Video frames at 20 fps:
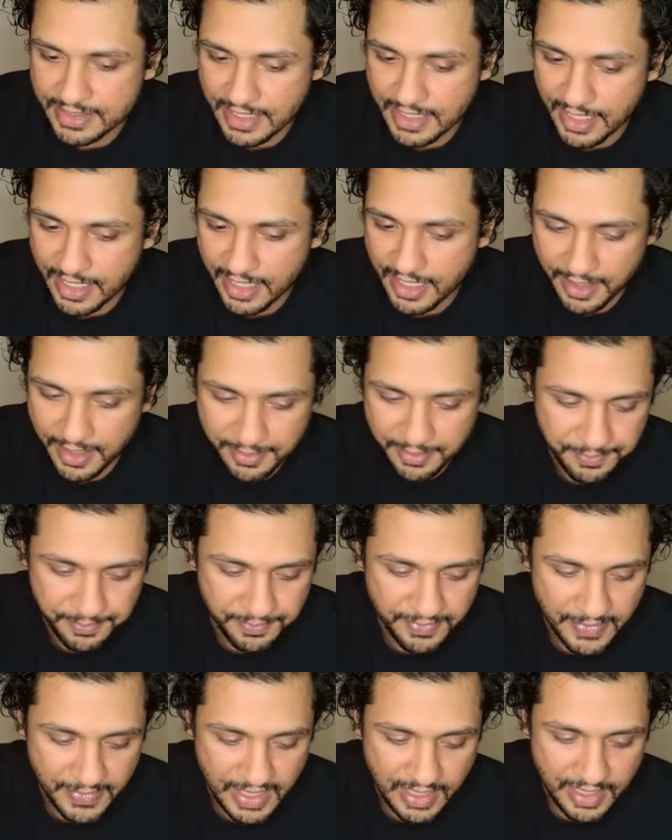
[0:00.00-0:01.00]

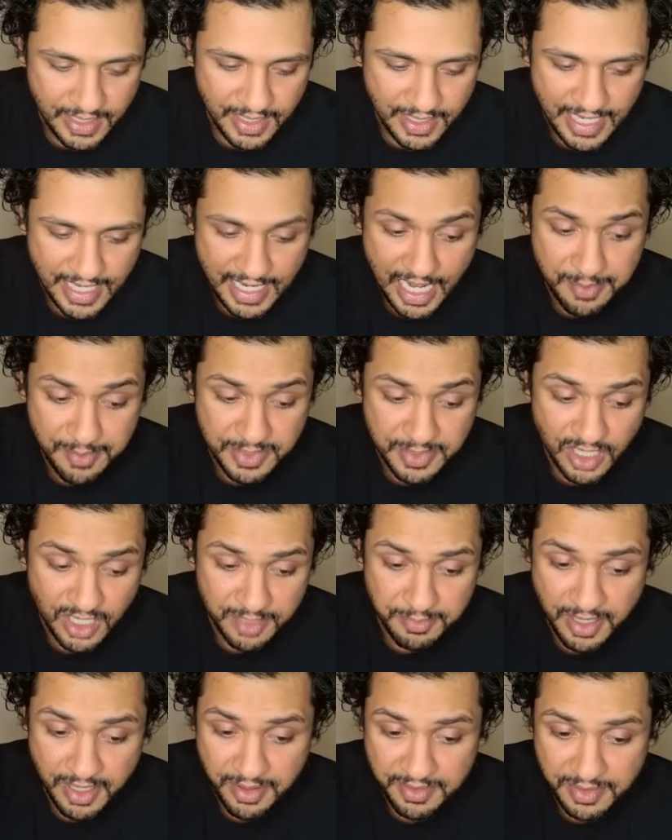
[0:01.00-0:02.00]
I've been
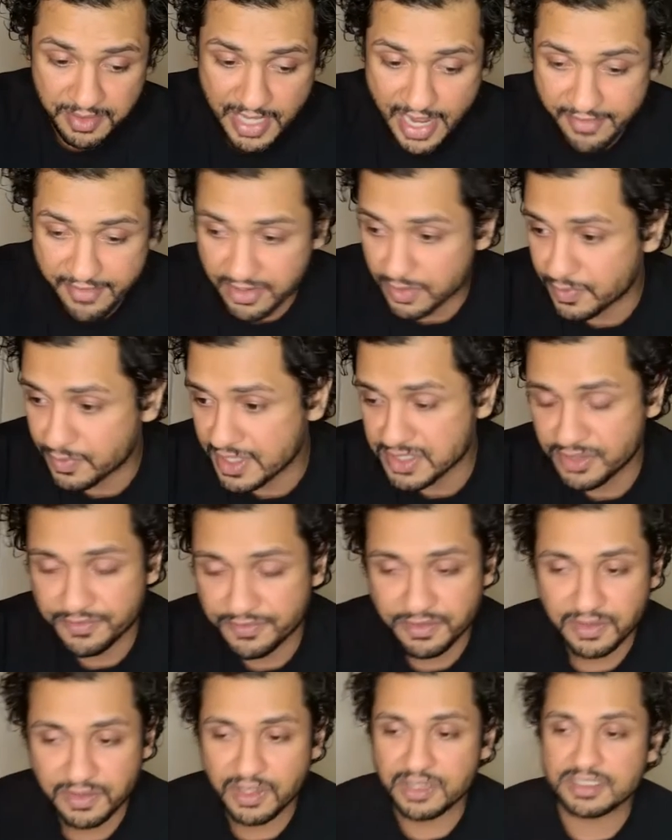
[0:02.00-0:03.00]
talking about having a restaurant
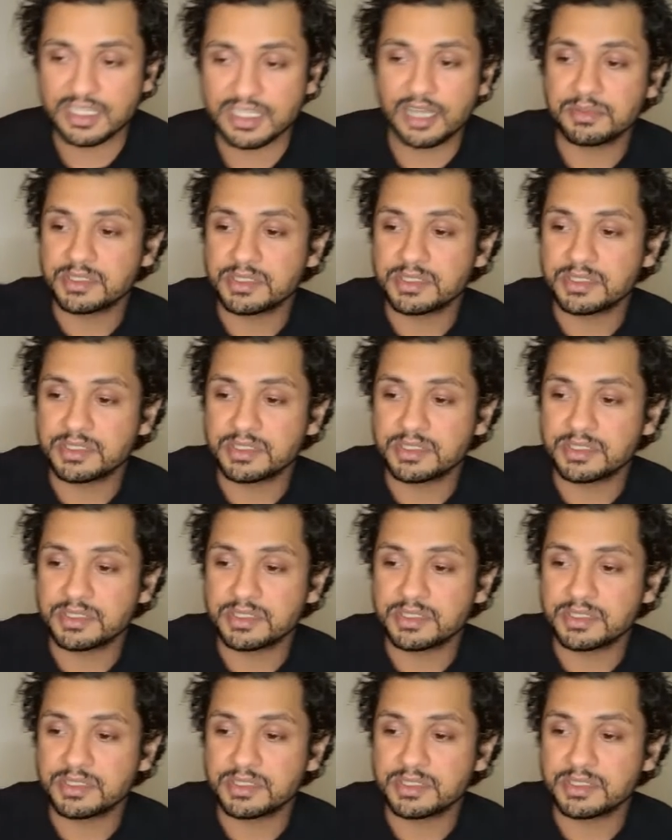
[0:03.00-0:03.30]
for a long time.